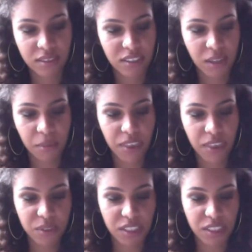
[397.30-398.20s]

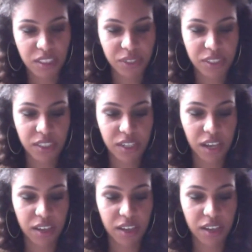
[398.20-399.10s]
Something was different
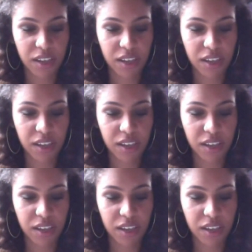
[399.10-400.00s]
tonight.
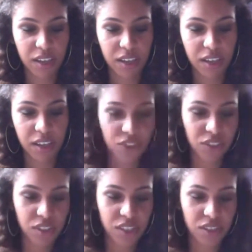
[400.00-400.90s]
There was an edge
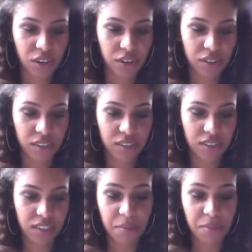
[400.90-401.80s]
to this
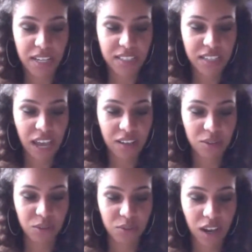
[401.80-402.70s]
darkness that made his
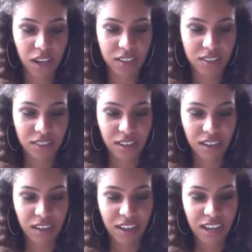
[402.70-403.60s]
hackles rise.
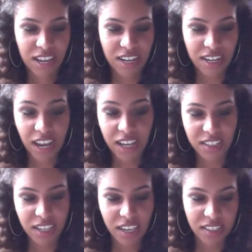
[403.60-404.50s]

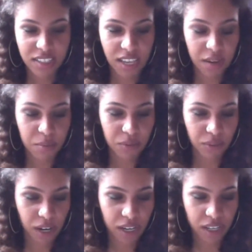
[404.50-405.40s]
9 days they had been
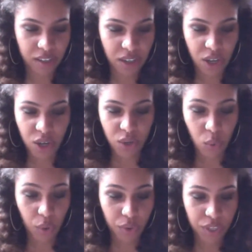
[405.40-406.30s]
riding,
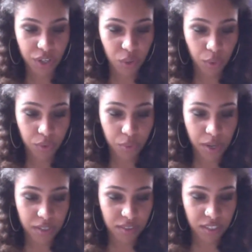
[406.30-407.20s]
north and
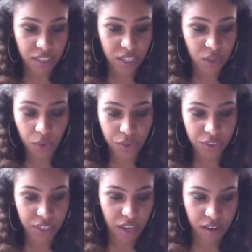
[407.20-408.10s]
northwest and then north
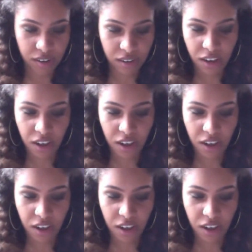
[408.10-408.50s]
again,